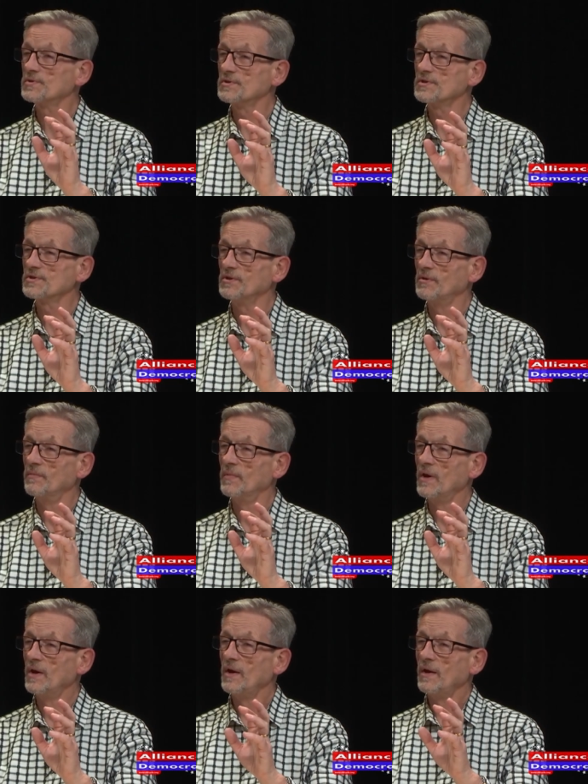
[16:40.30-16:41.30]
system?
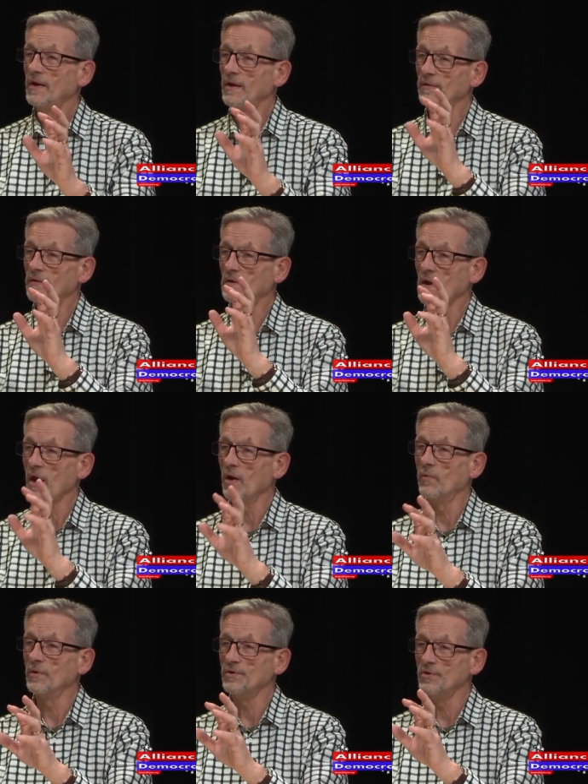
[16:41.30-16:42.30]
And then how
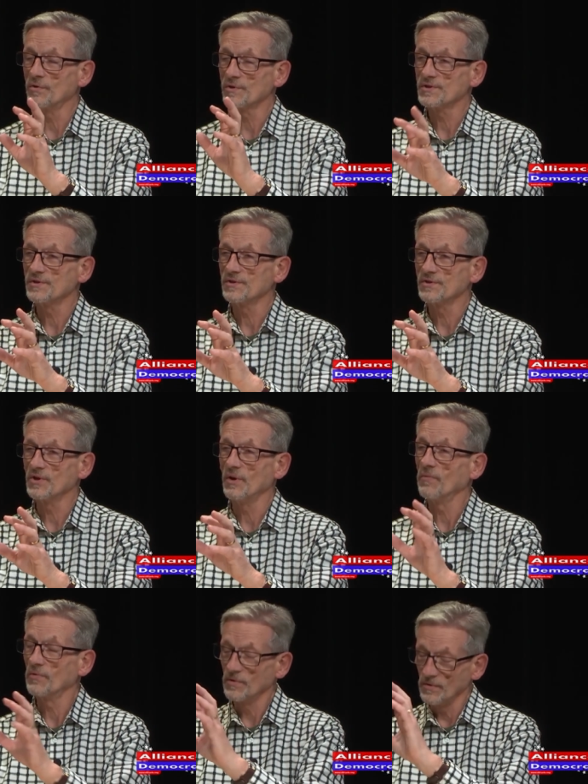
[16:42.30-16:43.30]
would your
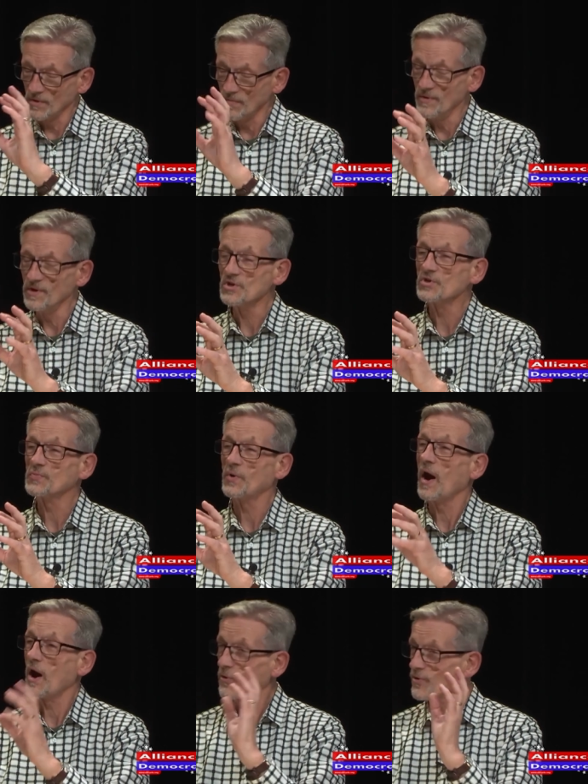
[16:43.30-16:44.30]
system, the, the
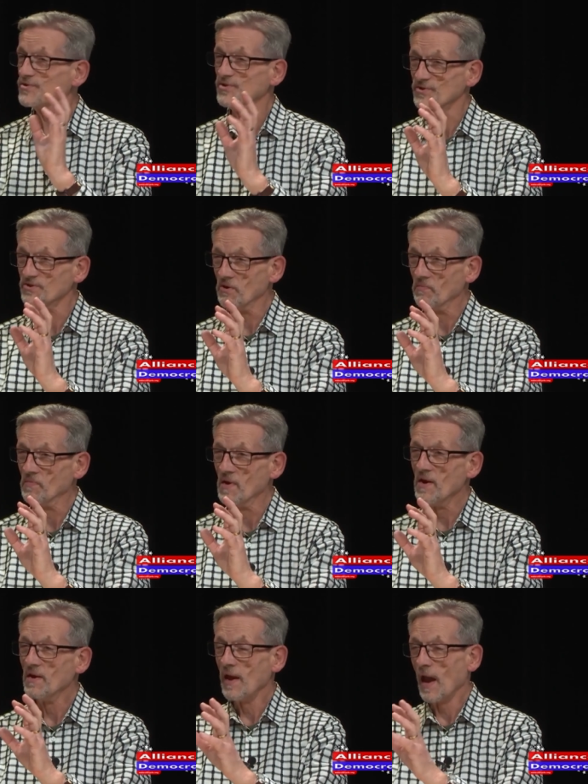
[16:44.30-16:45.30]
municipal, our system,
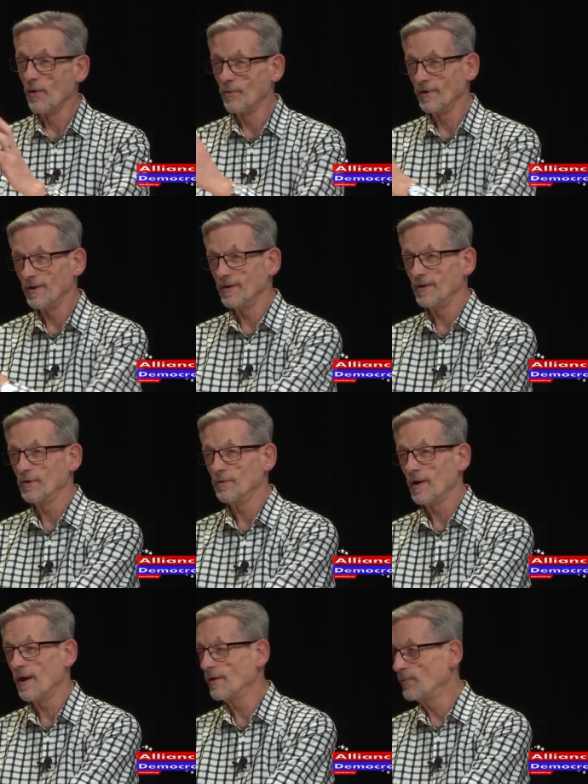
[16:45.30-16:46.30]
how would it
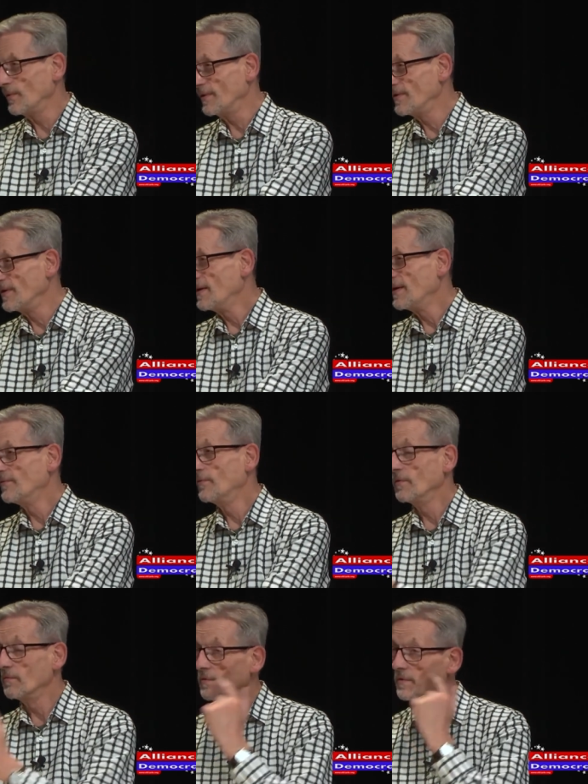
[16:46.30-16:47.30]
interact with, with,